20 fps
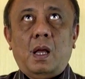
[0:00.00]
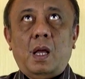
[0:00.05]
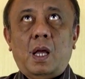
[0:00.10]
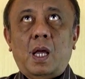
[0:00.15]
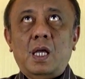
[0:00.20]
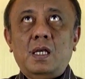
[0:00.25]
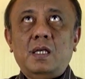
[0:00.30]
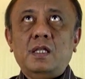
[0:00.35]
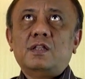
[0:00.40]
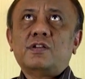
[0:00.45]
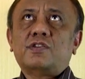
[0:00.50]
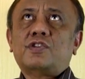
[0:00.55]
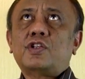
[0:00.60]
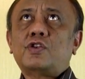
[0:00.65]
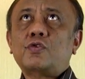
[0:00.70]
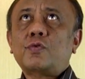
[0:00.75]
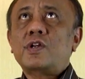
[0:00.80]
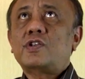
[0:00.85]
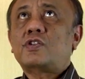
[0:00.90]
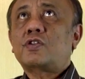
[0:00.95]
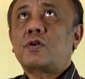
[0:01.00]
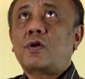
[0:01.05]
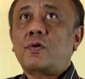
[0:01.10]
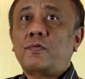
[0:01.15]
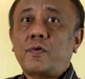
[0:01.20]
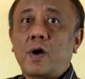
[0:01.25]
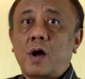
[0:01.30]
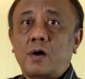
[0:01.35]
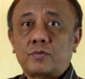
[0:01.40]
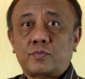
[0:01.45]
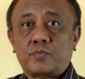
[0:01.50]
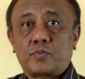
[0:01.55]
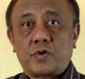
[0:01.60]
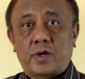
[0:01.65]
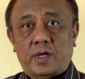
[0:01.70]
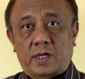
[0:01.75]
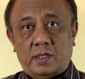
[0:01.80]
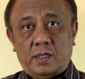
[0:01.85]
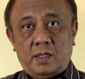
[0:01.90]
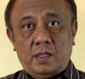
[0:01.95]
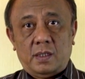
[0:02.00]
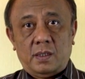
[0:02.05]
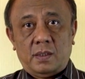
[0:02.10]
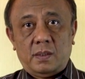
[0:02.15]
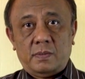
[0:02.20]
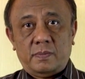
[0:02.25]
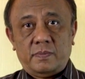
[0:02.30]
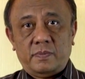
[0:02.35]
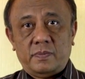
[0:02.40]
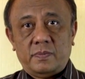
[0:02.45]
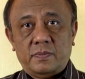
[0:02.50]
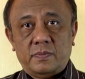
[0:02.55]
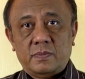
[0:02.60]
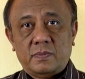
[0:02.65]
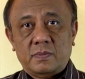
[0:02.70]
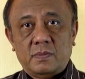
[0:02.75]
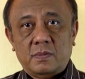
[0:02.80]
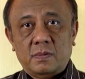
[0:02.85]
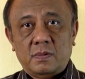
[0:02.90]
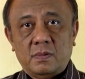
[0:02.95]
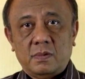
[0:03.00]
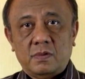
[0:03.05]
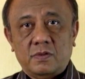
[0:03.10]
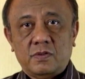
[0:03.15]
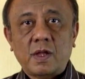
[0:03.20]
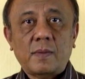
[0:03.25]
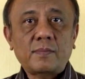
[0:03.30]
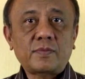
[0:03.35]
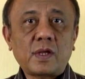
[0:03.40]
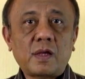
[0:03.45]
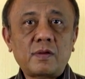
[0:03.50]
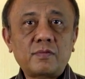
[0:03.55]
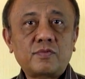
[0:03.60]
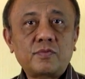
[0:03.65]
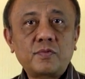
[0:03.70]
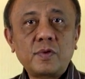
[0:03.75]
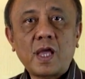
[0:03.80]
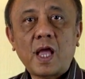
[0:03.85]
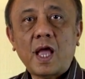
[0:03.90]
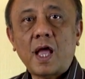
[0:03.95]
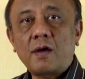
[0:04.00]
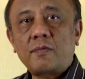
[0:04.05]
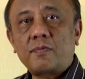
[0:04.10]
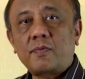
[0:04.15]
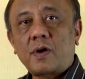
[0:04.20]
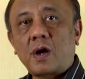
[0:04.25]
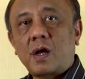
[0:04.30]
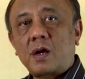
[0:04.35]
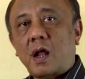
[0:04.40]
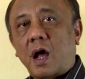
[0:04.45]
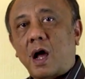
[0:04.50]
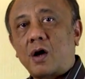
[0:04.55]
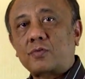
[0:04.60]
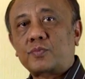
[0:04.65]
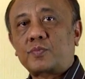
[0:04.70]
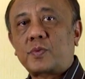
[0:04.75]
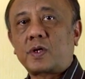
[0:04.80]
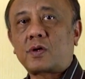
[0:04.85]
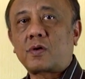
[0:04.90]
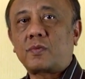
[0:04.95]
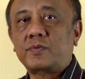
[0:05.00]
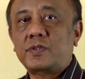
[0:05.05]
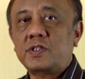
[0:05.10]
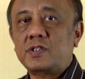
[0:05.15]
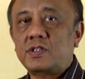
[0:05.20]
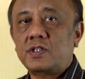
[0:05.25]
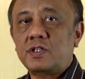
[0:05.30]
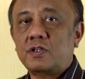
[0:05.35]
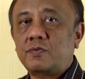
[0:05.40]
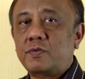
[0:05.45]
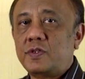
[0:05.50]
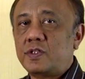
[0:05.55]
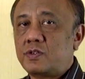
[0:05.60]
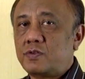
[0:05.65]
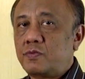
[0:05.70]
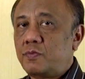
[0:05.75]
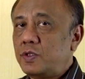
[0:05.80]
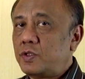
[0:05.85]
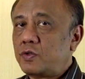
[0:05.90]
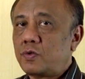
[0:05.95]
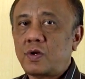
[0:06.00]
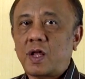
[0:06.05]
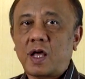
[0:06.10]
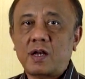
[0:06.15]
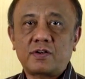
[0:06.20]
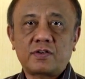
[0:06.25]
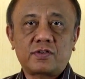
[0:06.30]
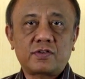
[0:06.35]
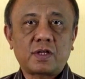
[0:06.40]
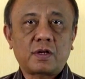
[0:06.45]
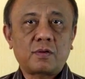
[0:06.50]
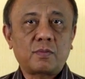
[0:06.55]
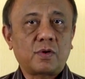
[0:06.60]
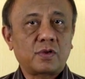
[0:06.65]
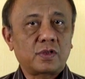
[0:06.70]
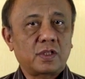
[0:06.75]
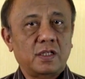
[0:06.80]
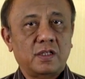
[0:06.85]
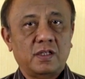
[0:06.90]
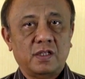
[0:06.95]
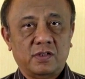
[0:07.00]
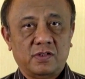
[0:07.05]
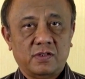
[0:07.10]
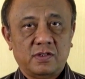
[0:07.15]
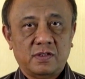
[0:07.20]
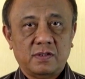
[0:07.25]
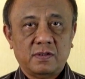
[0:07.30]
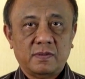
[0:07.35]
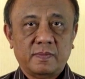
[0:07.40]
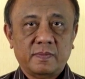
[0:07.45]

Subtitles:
And in the situation of outbreak, sometimes we have an outbreak of disease which we don't understand what it is.